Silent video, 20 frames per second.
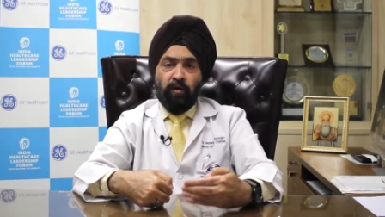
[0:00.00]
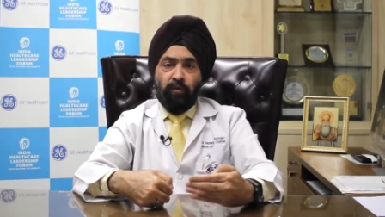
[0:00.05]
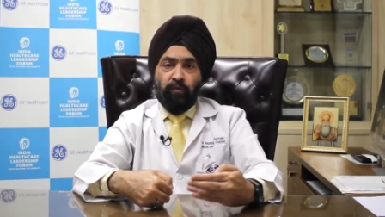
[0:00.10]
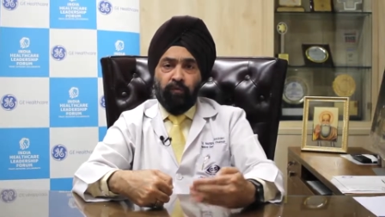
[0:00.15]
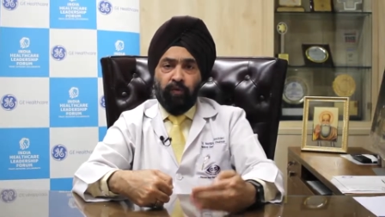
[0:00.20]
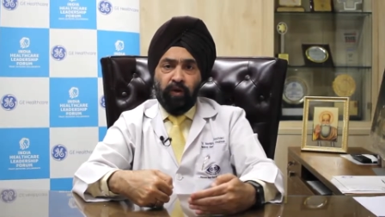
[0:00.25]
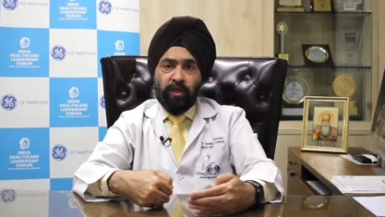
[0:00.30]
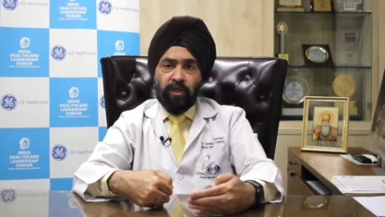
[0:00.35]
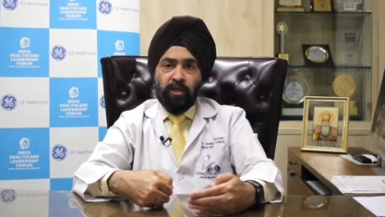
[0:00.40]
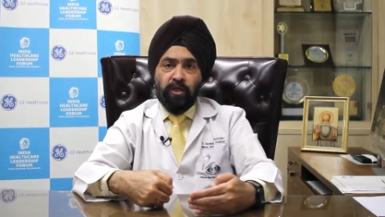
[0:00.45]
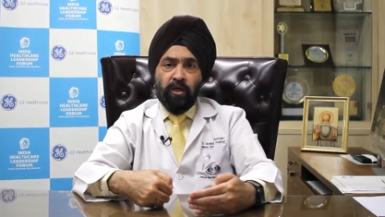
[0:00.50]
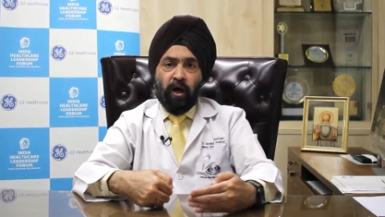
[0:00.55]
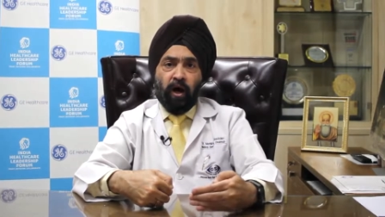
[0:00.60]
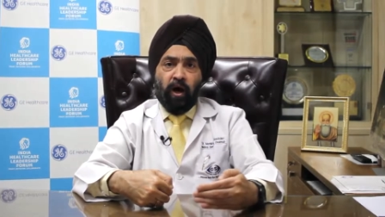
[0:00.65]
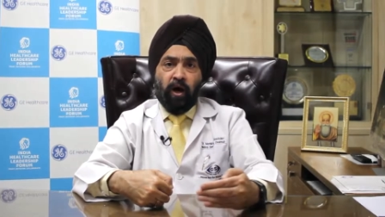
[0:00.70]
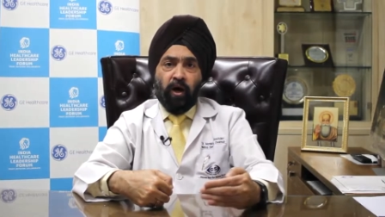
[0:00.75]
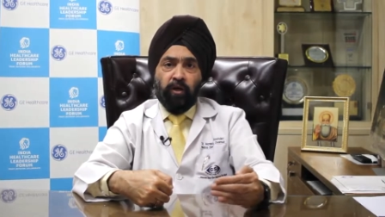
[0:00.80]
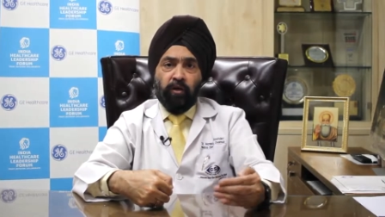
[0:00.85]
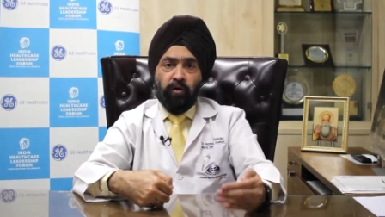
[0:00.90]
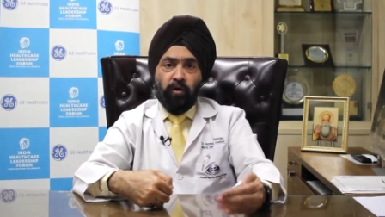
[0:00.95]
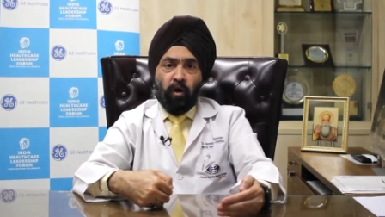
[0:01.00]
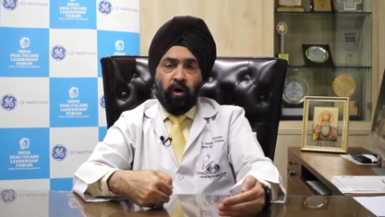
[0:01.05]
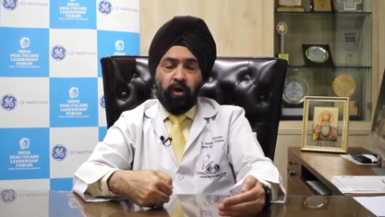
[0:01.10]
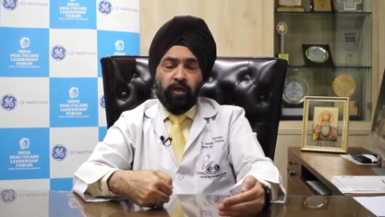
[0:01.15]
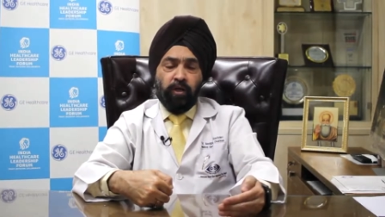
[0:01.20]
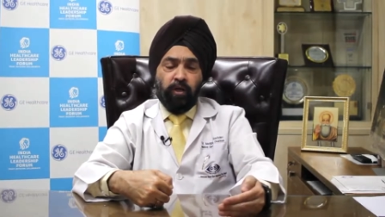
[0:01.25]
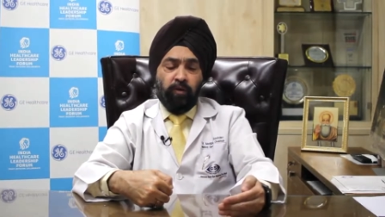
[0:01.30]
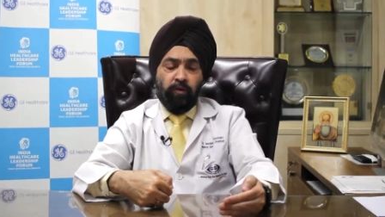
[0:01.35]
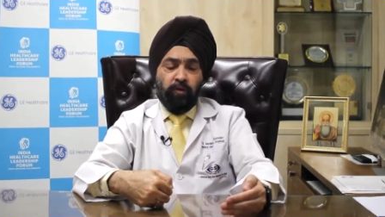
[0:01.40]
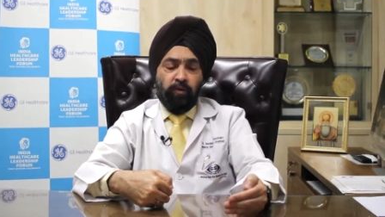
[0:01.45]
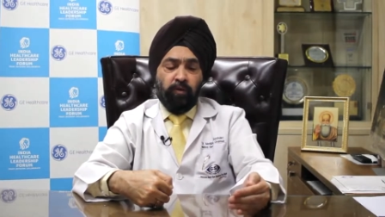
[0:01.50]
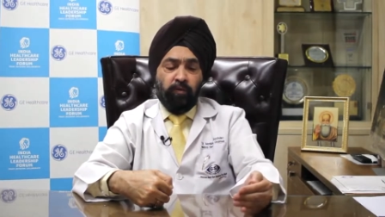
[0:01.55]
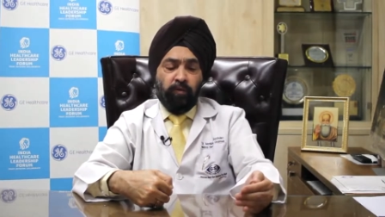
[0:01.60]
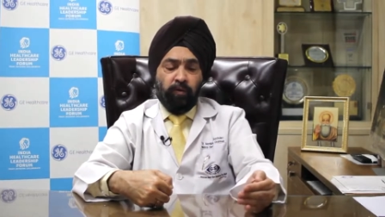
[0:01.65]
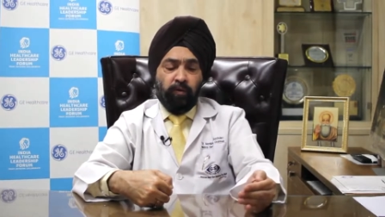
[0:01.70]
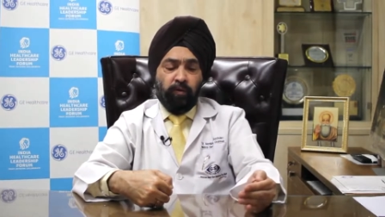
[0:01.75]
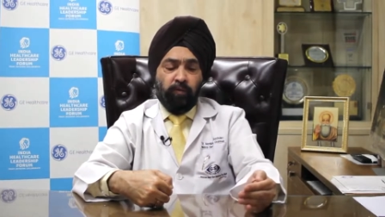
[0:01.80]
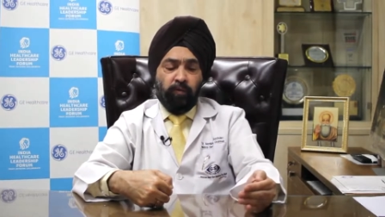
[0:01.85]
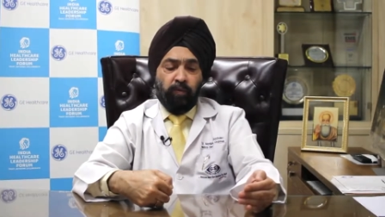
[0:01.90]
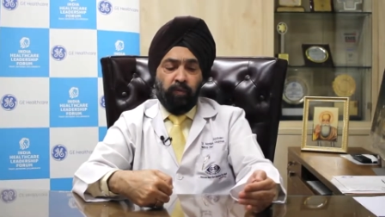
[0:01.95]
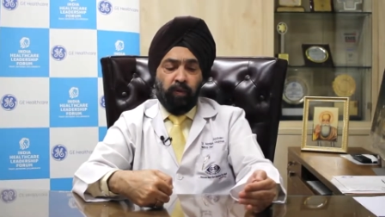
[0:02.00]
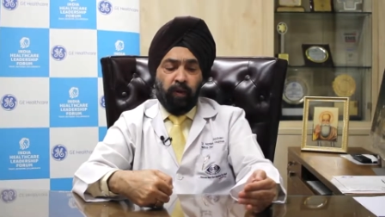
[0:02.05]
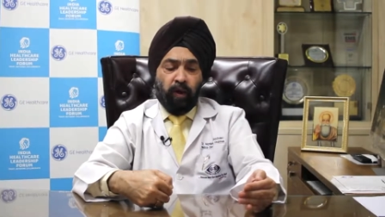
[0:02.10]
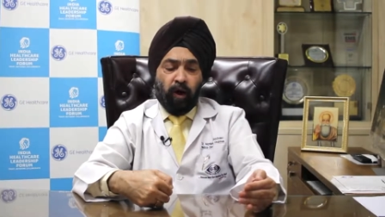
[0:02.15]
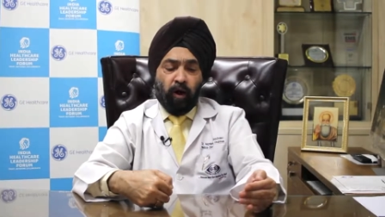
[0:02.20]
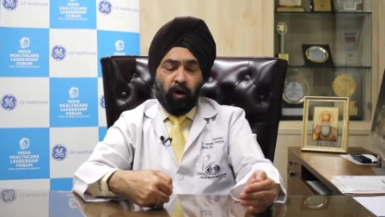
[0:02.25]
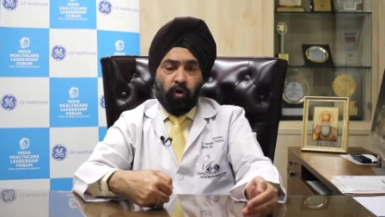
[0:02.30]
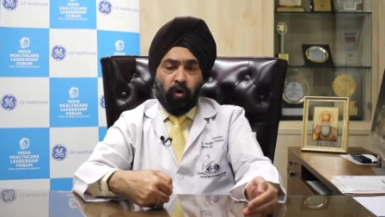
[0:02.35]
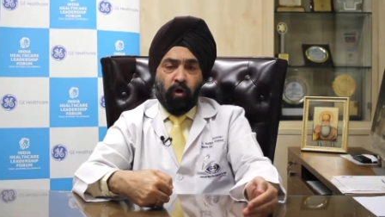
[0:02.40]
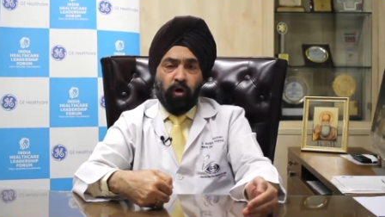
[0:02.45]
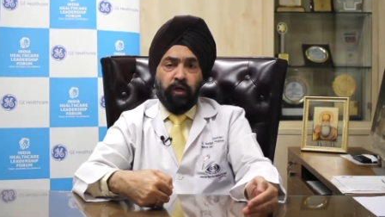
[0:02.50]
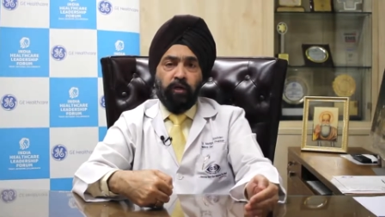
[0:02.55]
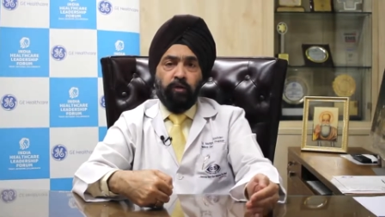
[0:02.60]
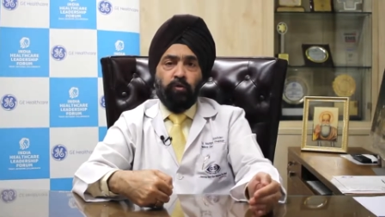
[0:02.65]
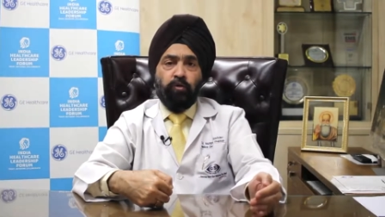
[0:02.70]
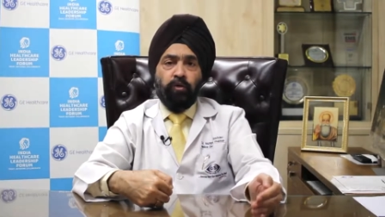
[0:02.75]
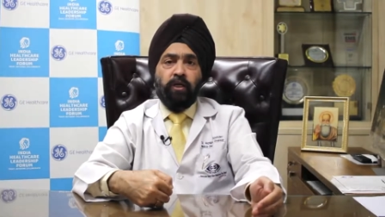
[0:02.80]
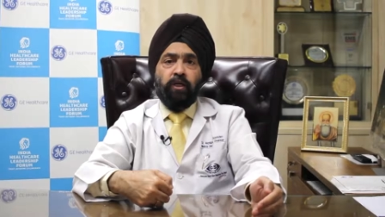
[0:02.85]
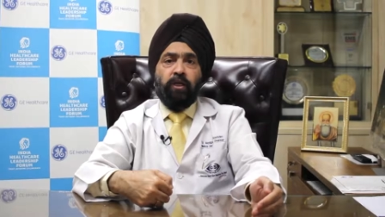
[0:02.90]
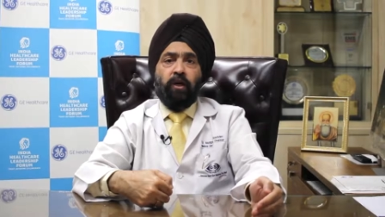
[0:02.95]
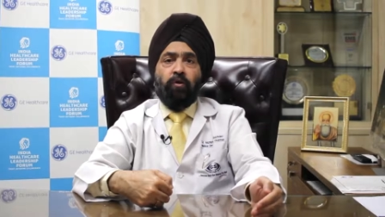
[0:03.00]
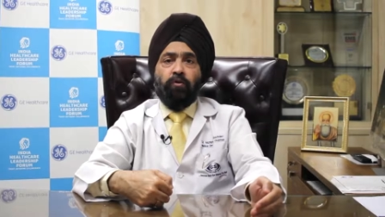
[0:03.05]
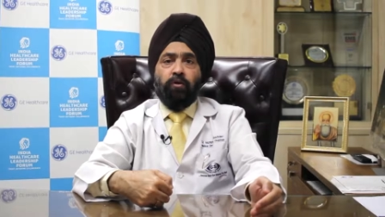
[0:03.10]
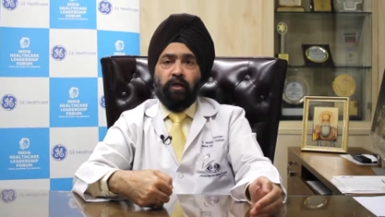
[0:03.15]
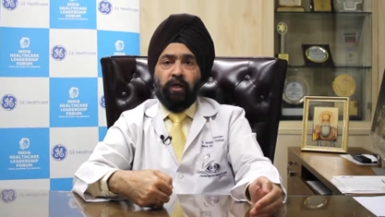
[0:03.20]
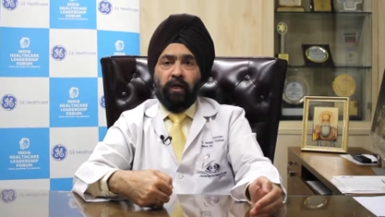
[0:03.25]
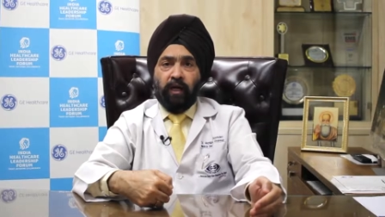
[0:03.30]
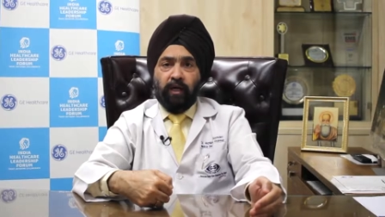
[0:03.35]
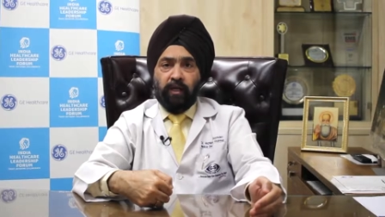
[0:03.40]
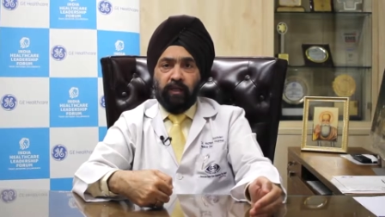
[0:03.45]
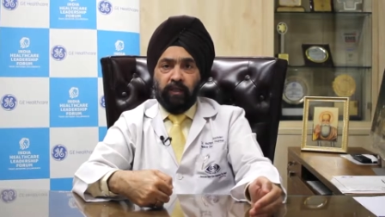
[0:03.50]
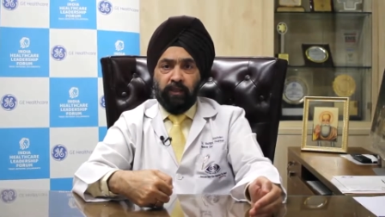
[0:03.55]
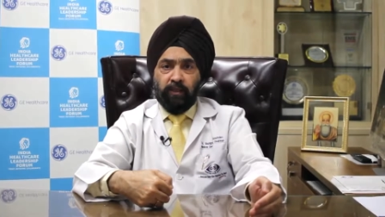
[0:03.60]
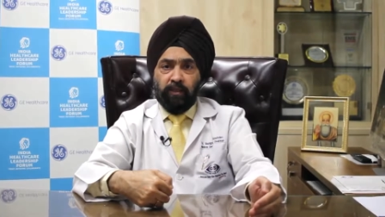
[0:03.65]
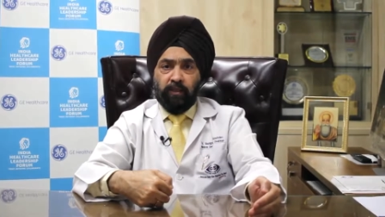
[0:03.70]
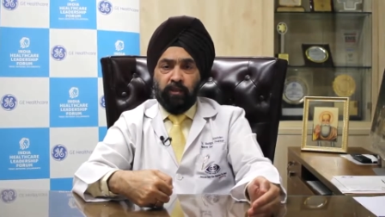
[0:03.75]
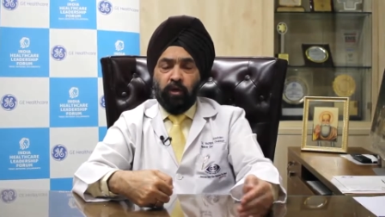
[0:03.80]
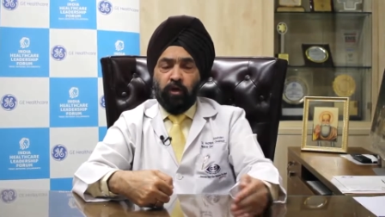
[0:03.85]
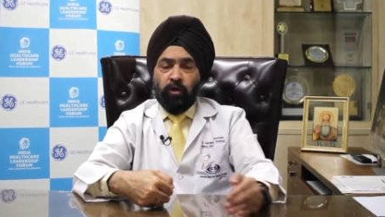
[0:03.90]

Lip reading: which are not according to the ground realities.